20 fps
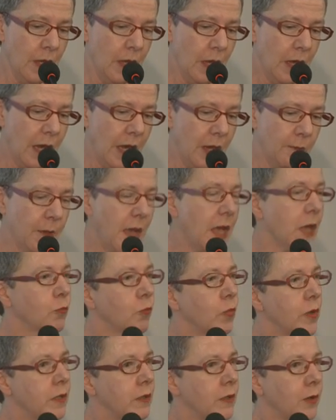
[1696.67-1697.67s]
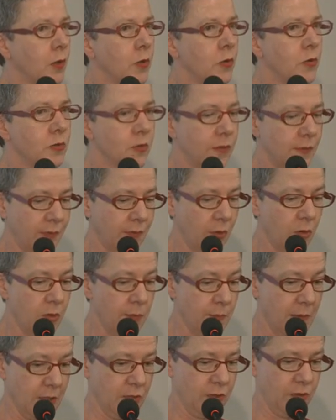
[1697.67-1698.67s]
And we learned so
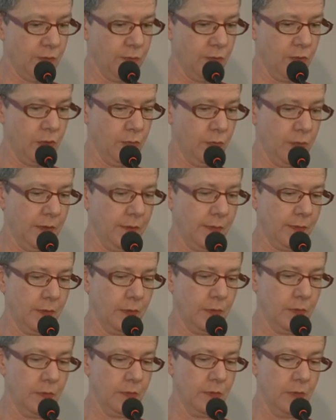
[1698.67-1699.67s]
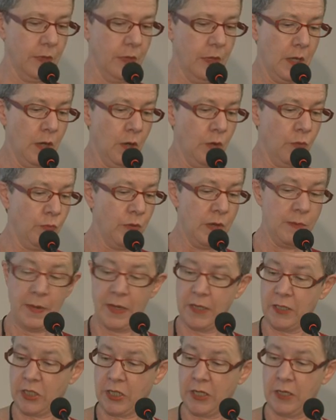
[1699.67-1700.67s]
much from doing so. We
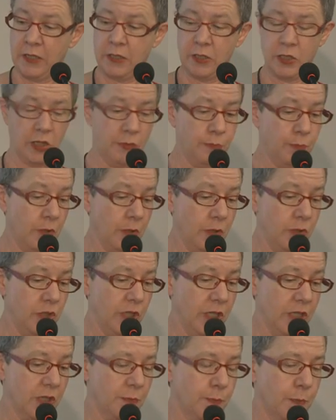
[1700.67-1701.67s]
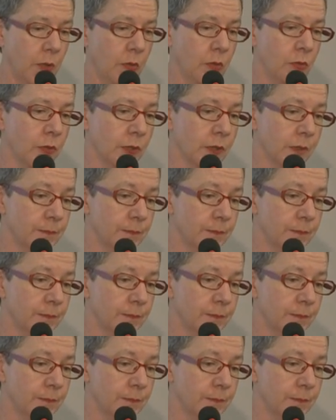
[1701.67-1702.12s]
maintained a project blog,